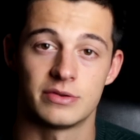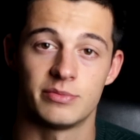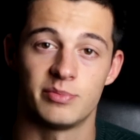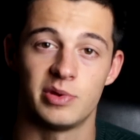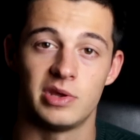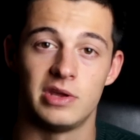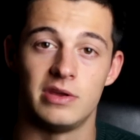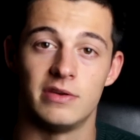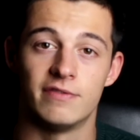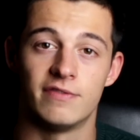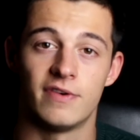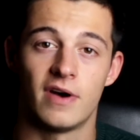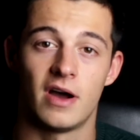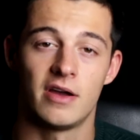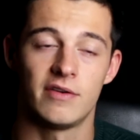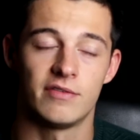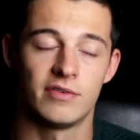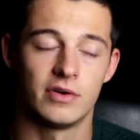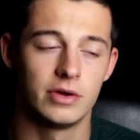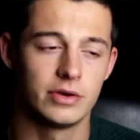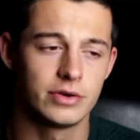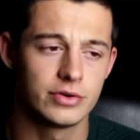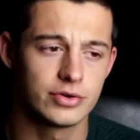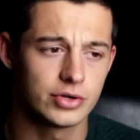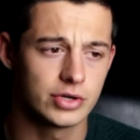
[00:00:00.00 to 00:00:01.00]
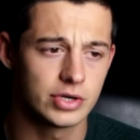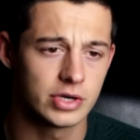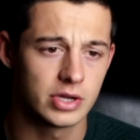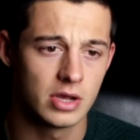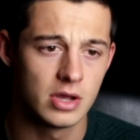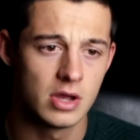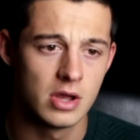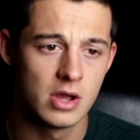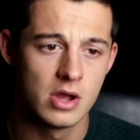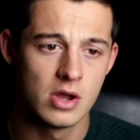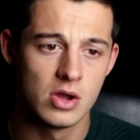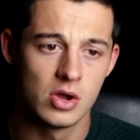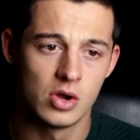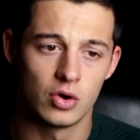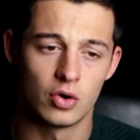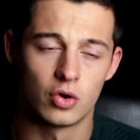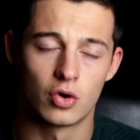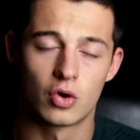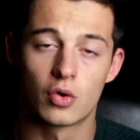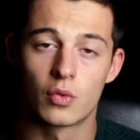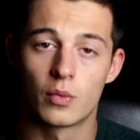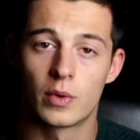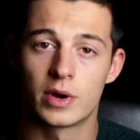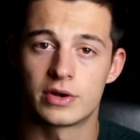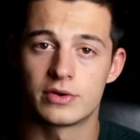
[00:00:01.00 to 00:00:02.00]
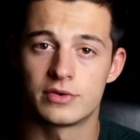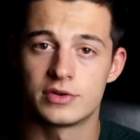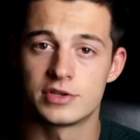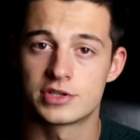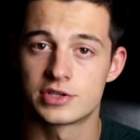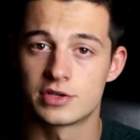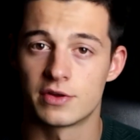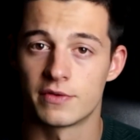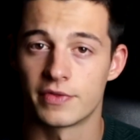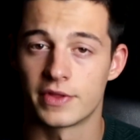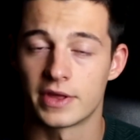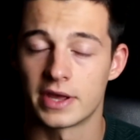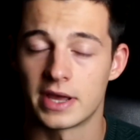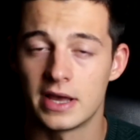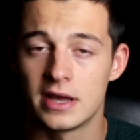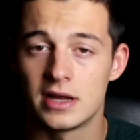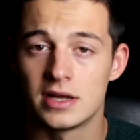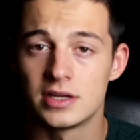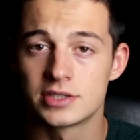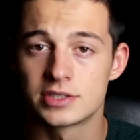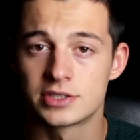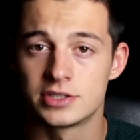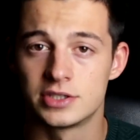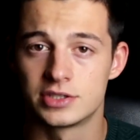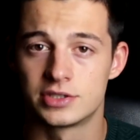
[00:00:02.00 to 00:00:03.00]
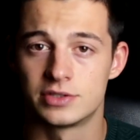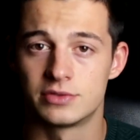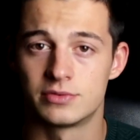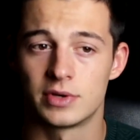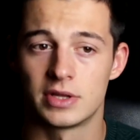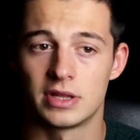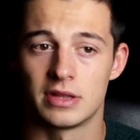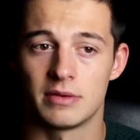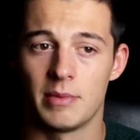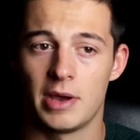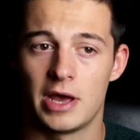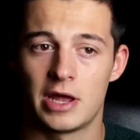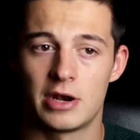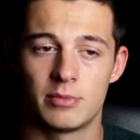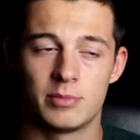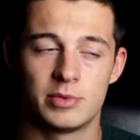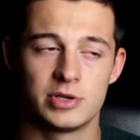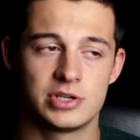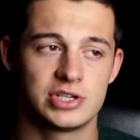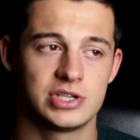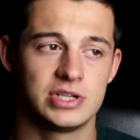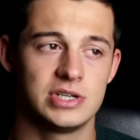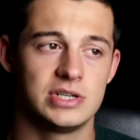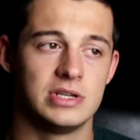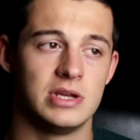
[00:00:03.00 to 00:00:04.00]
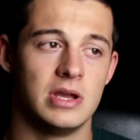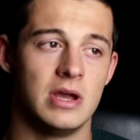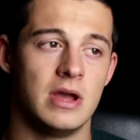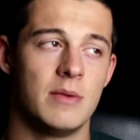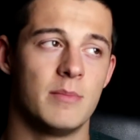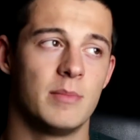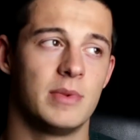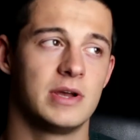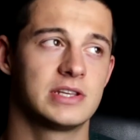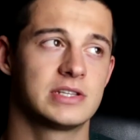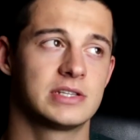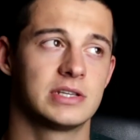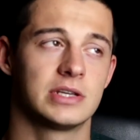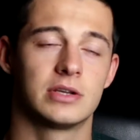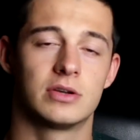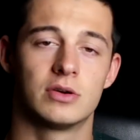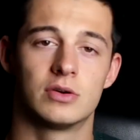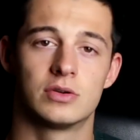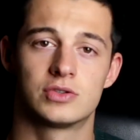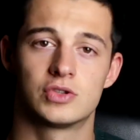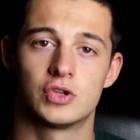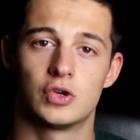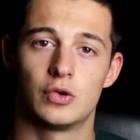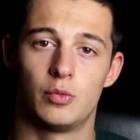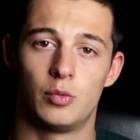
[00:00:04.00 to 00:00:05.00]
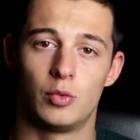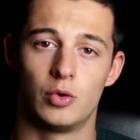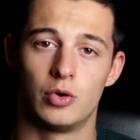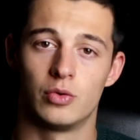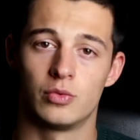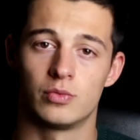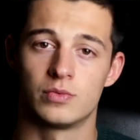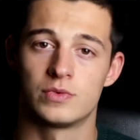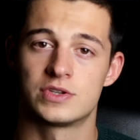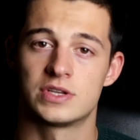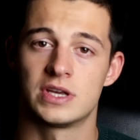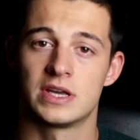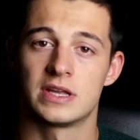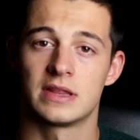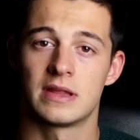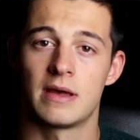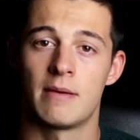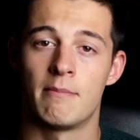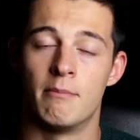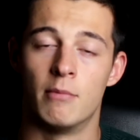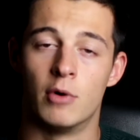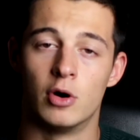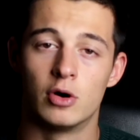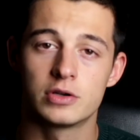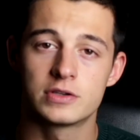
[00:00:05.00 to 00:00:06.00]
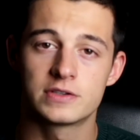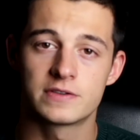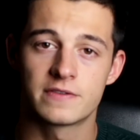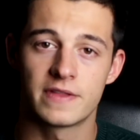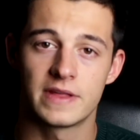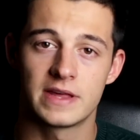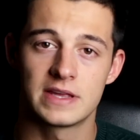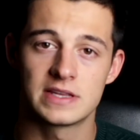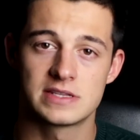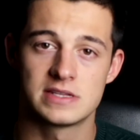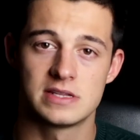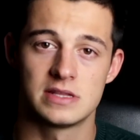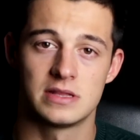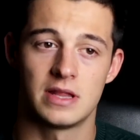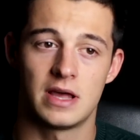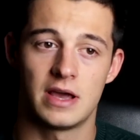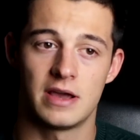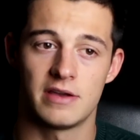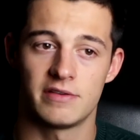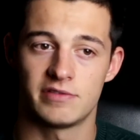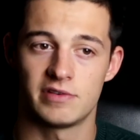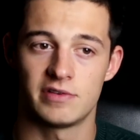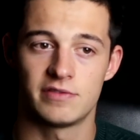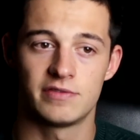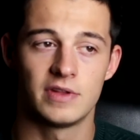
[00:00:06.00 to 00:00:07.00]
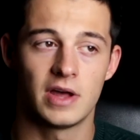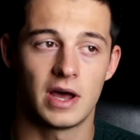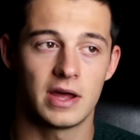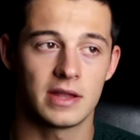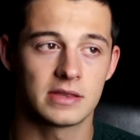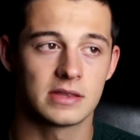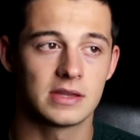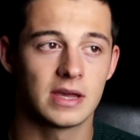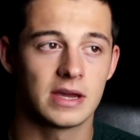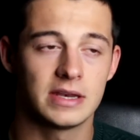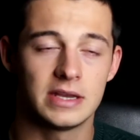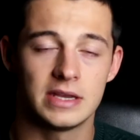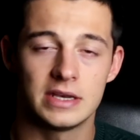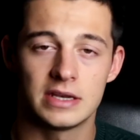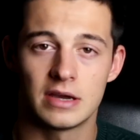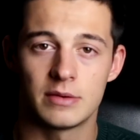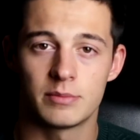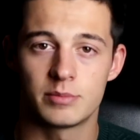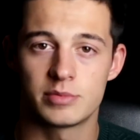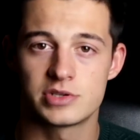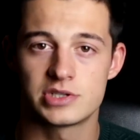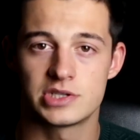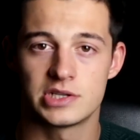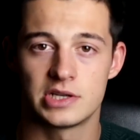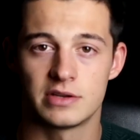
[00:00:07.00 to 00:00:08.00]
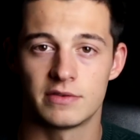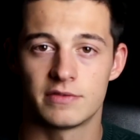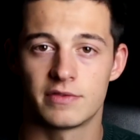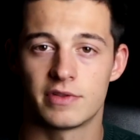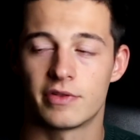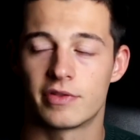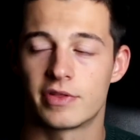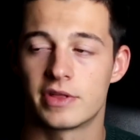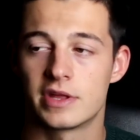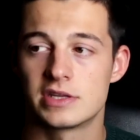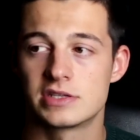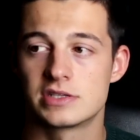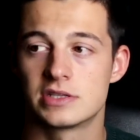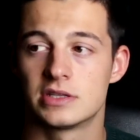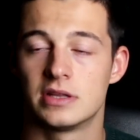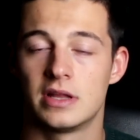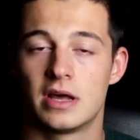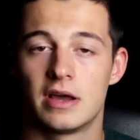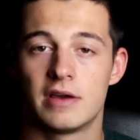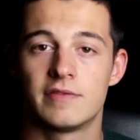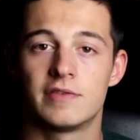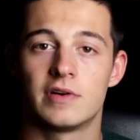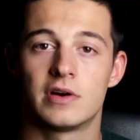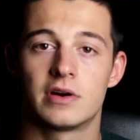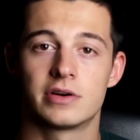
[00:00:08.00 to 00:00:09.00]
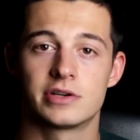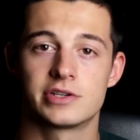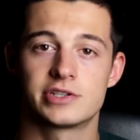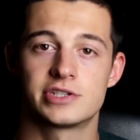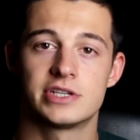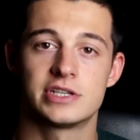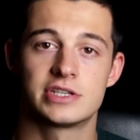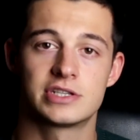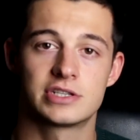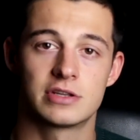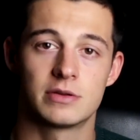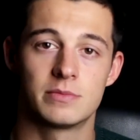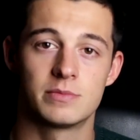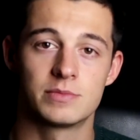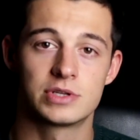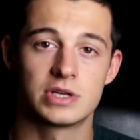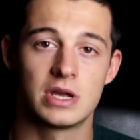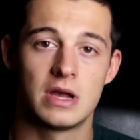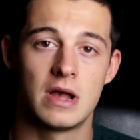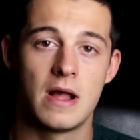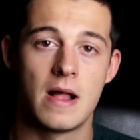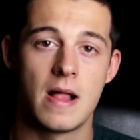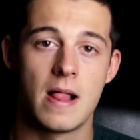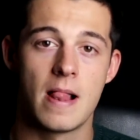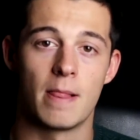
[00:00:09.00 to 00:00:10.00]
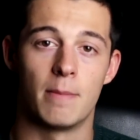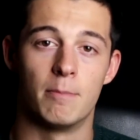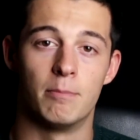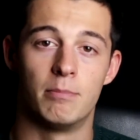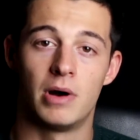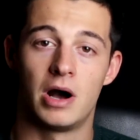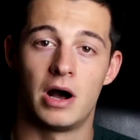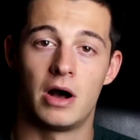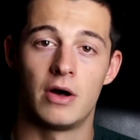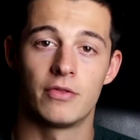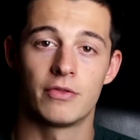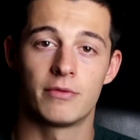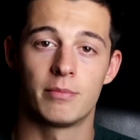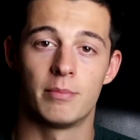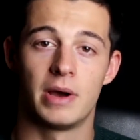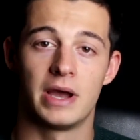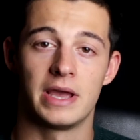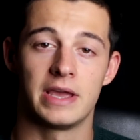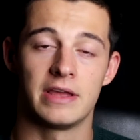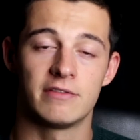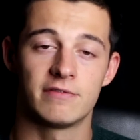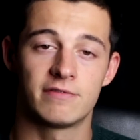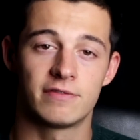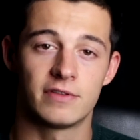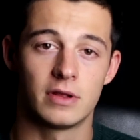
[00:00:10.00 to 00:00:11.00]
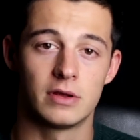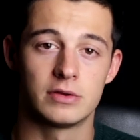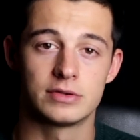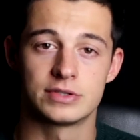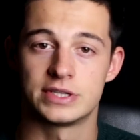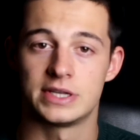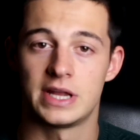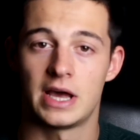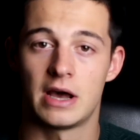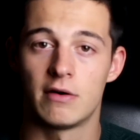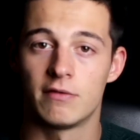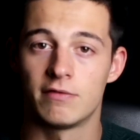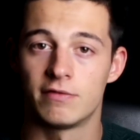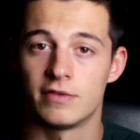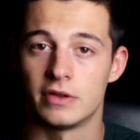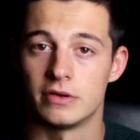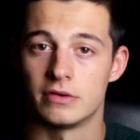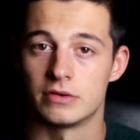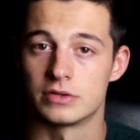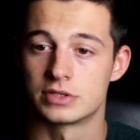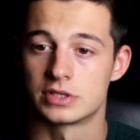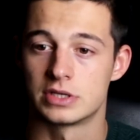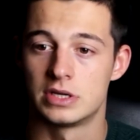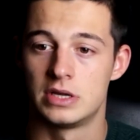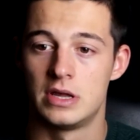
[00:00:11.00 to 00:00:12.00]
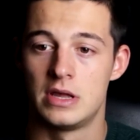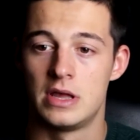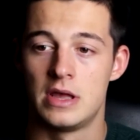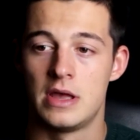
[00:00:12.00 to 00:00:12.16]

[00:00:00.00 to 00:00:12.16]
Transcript: and P five hundred, or whether it's something else, doesn't really matter. But she basically goes to the point saying that most things in life, if not ninety-nine percent of the things in life, are systems bound by inflows and outflows.